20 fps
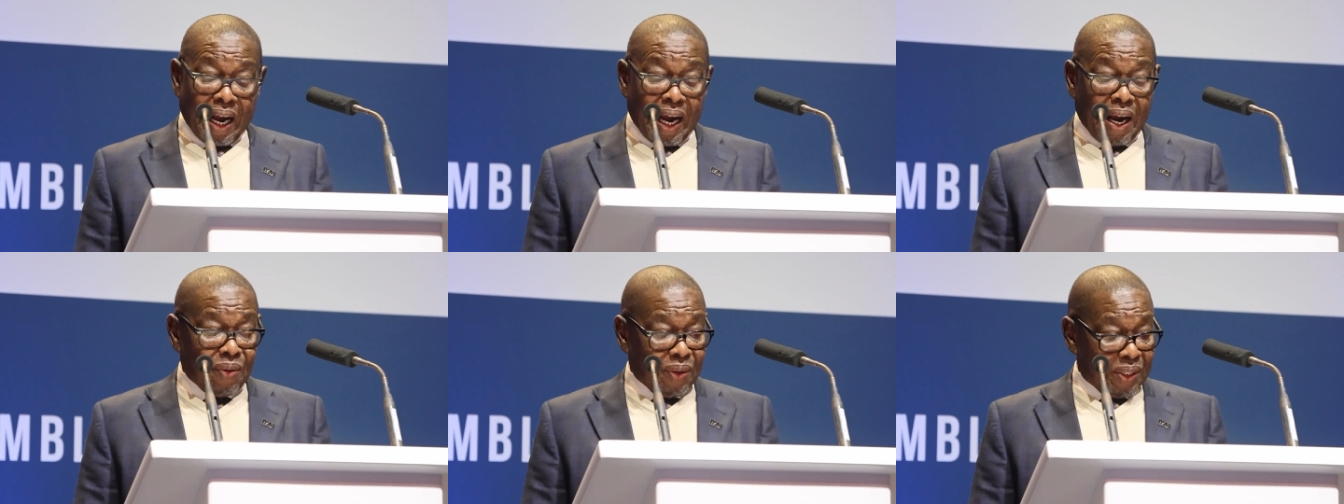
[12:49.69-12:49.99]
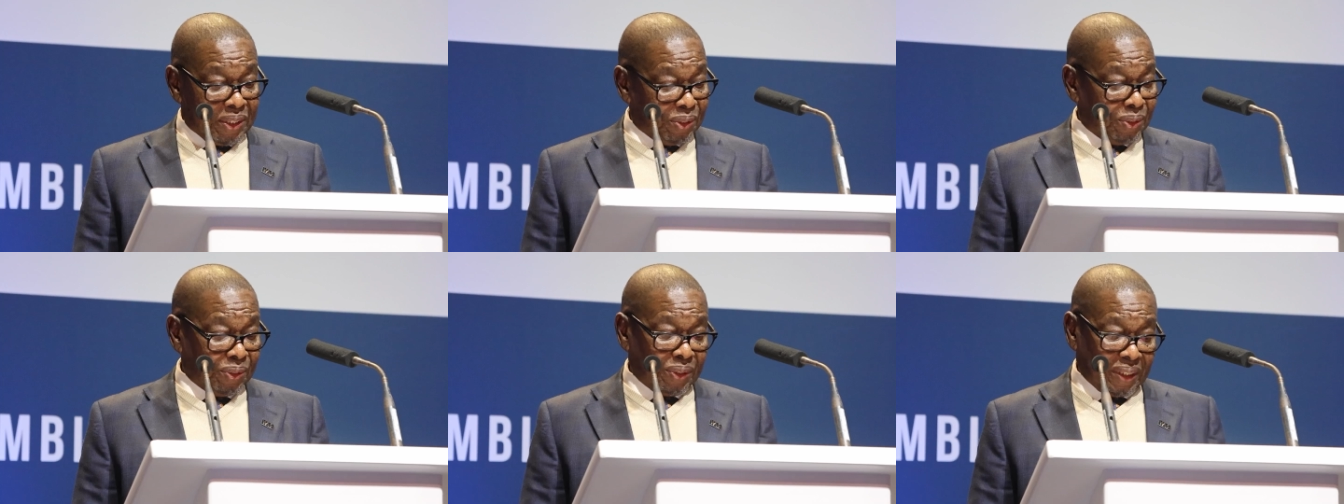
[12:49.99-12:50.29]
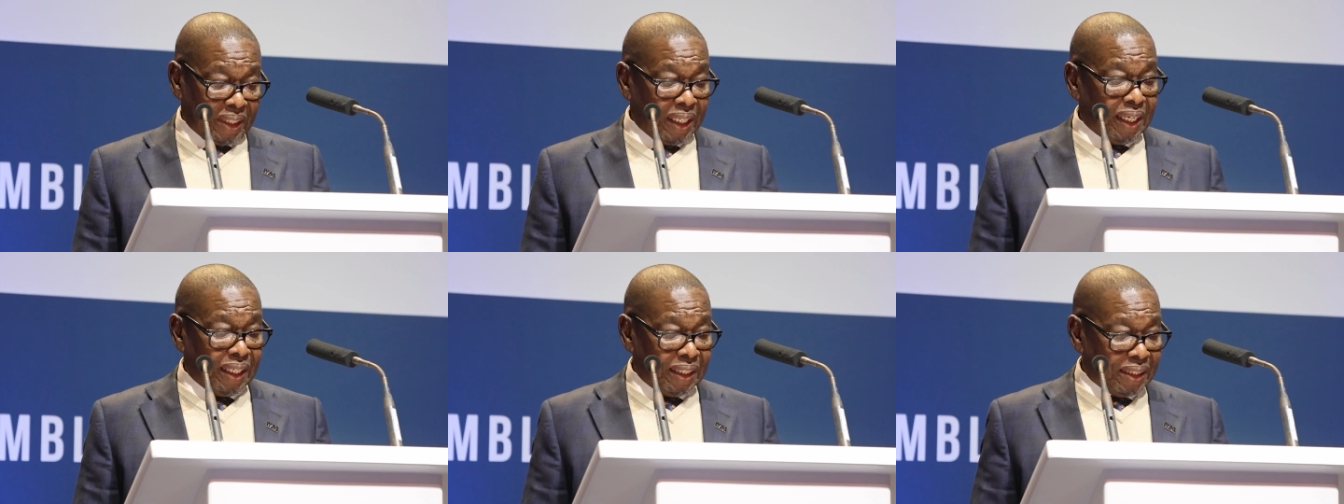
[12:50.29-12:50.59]
our
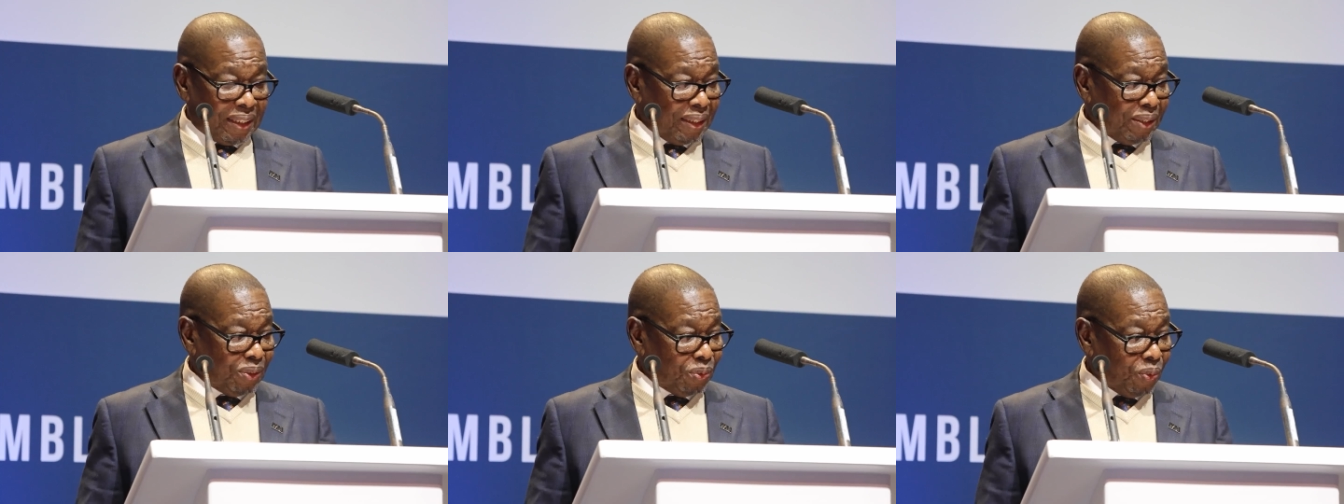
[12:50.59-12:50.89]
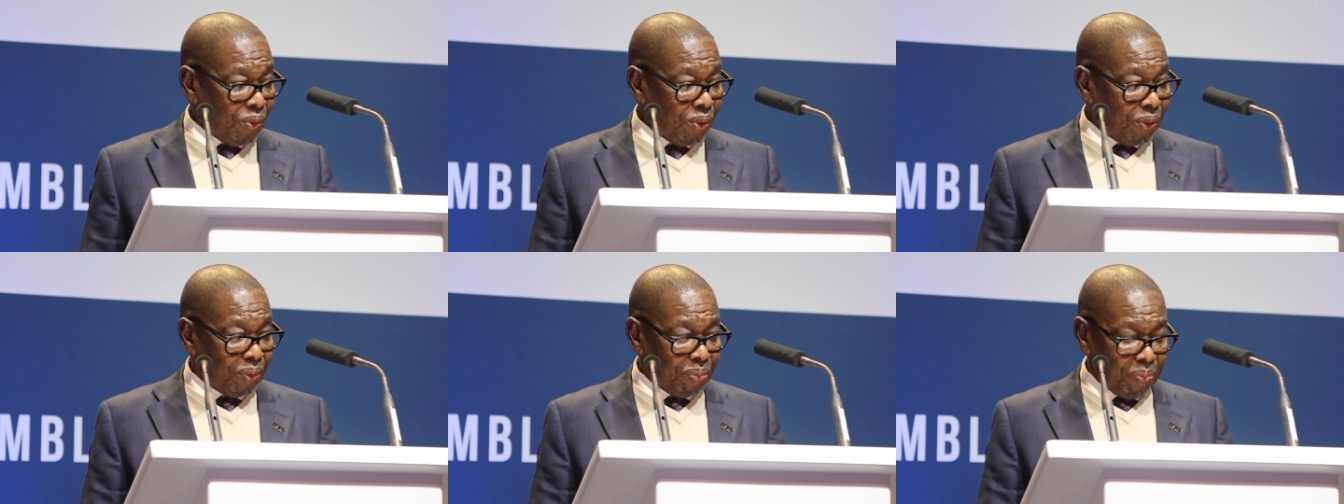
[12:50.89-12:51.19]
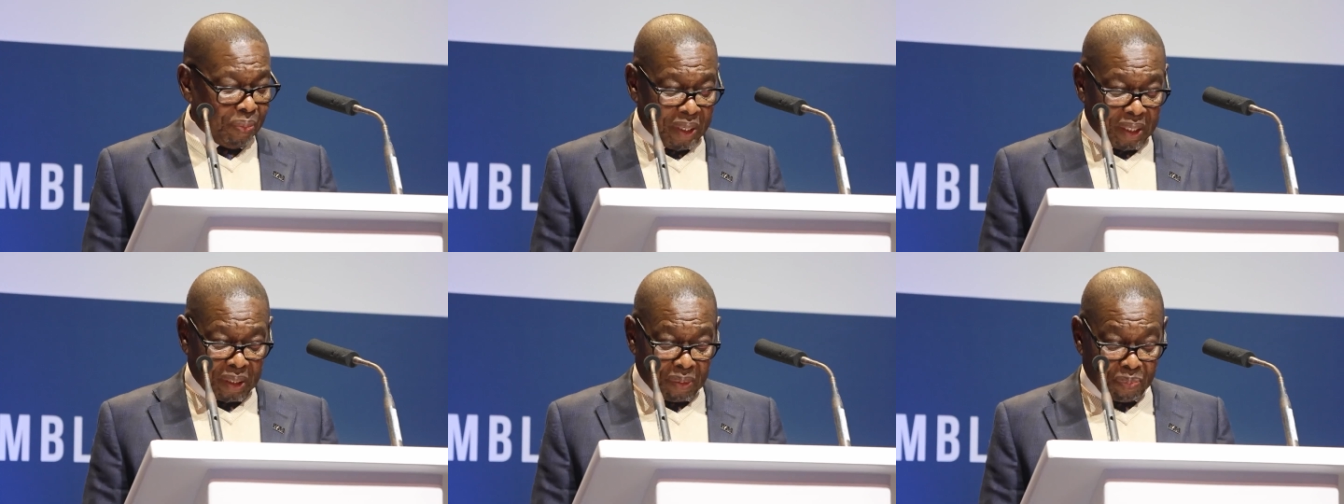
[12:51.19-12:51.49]
societies
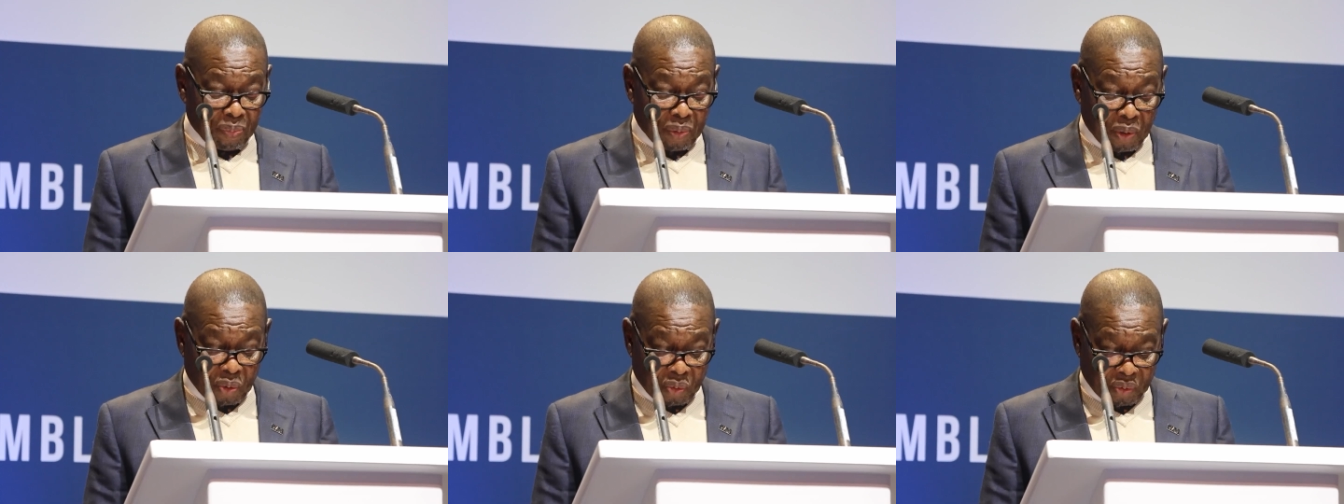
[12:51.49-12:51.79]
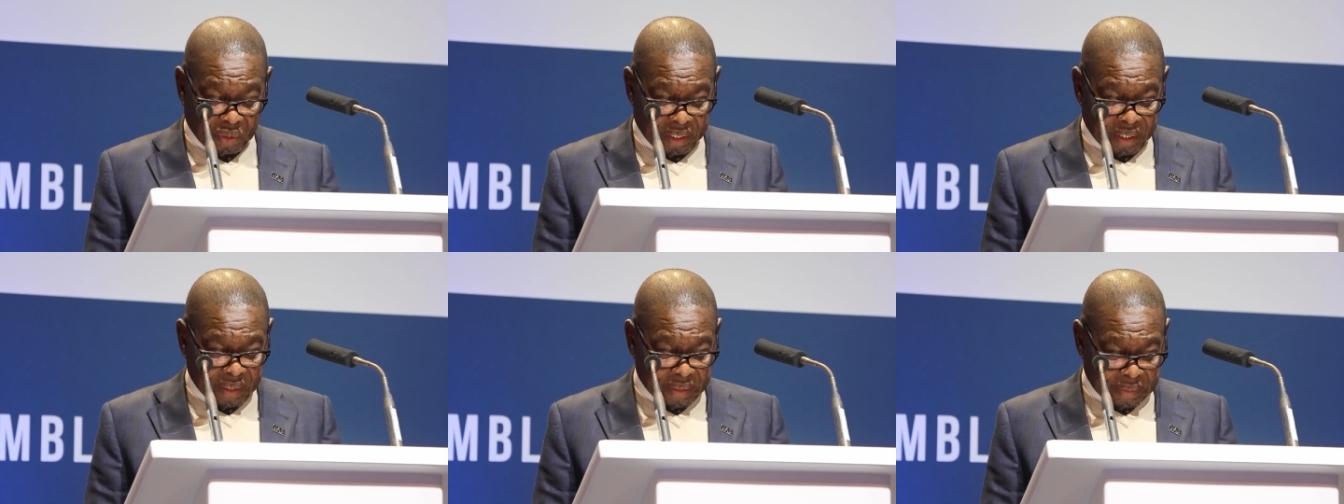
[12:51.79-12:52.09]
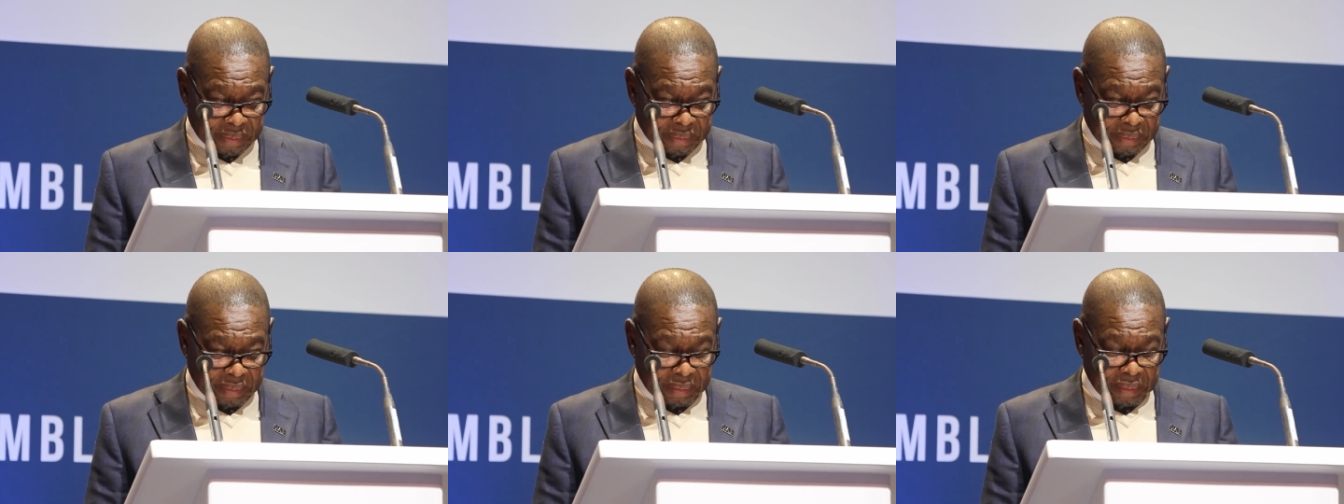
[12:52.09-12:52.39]
won't make
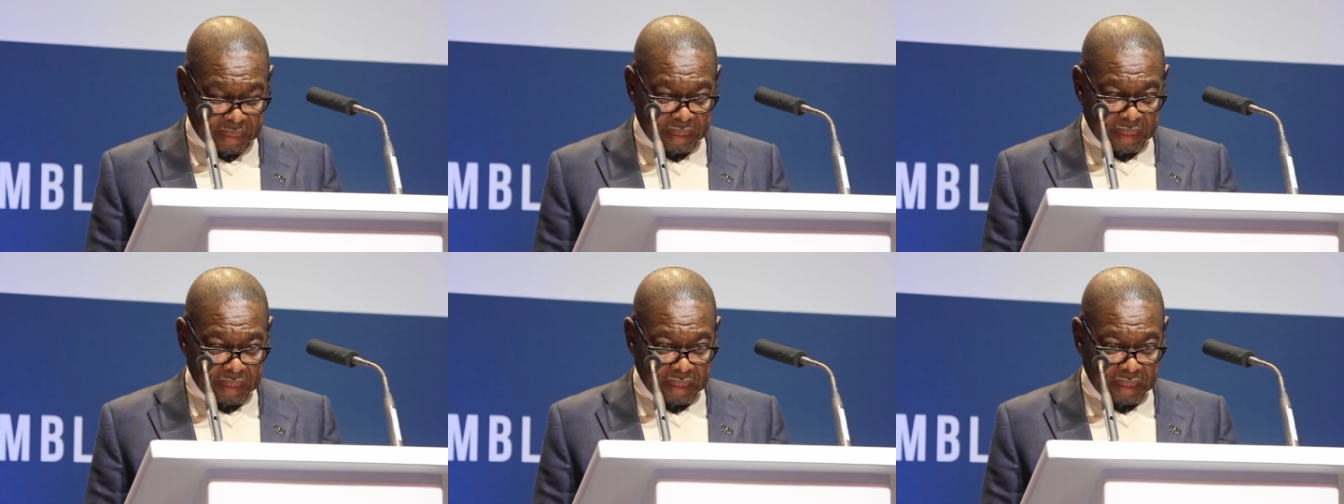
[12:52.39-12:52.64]
progress.